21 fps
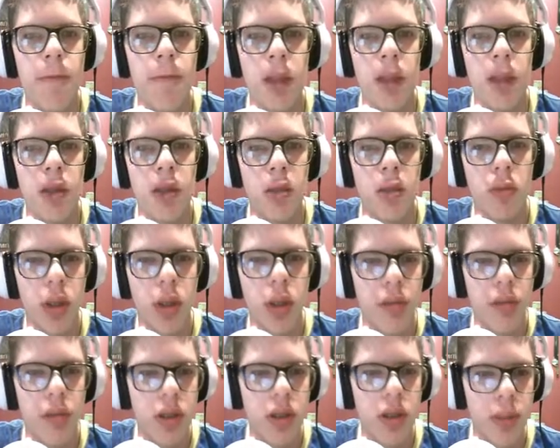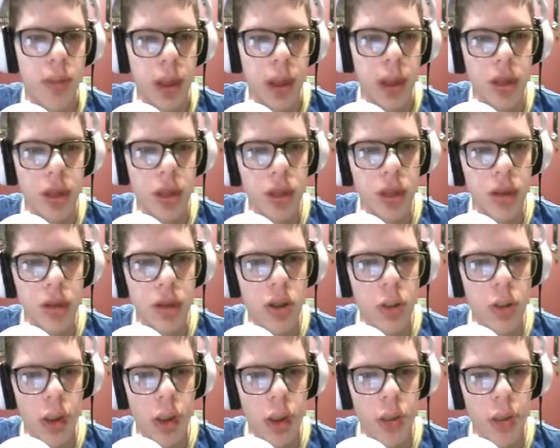It's a reference manager. So
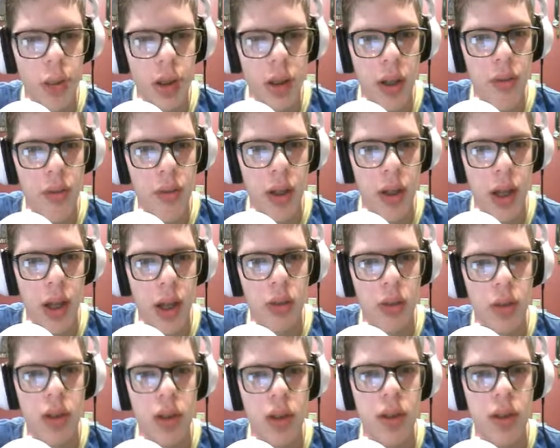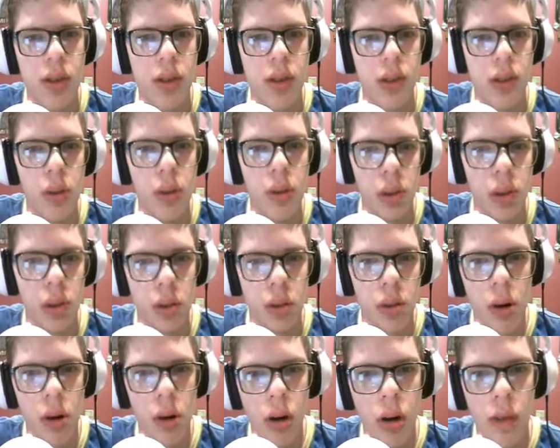I believe what that'll do is you can
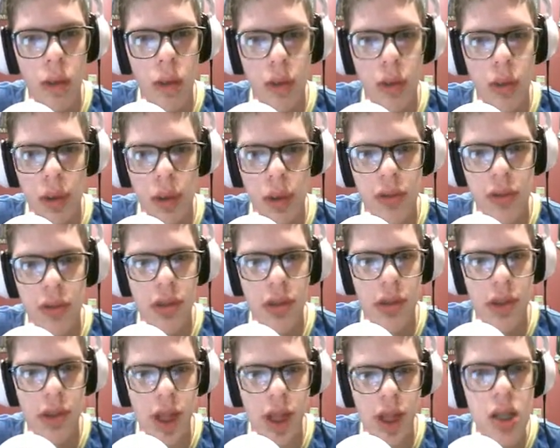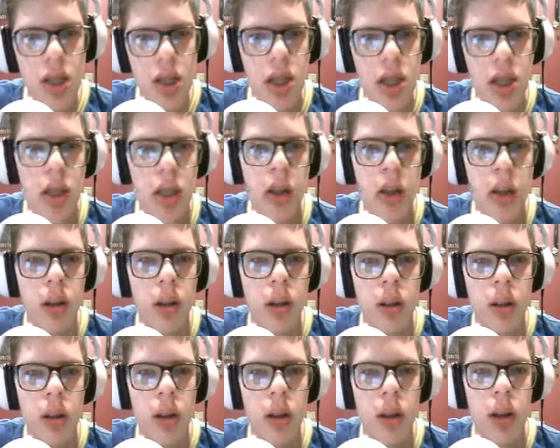throw all of your references into here,
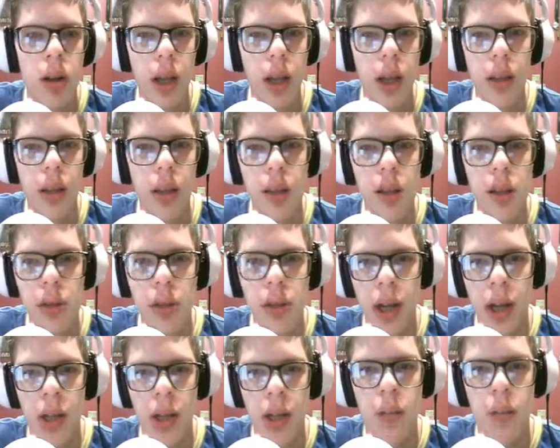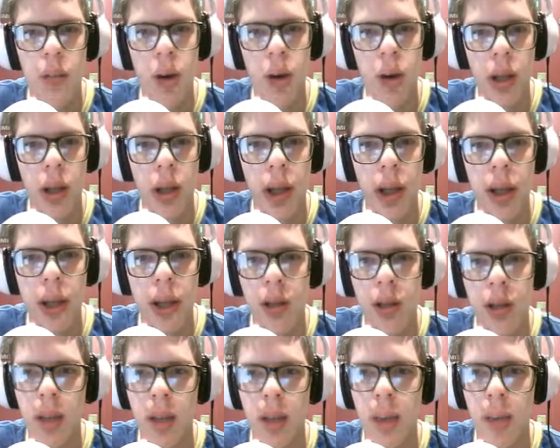and then you can export it as
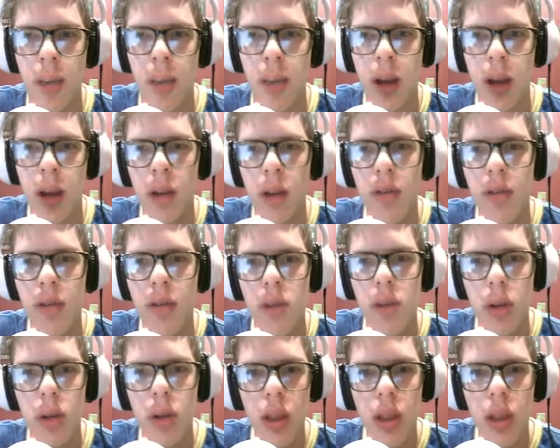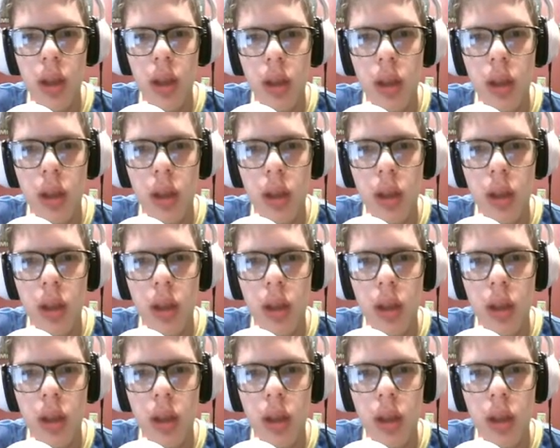like a bibliography sort of thing.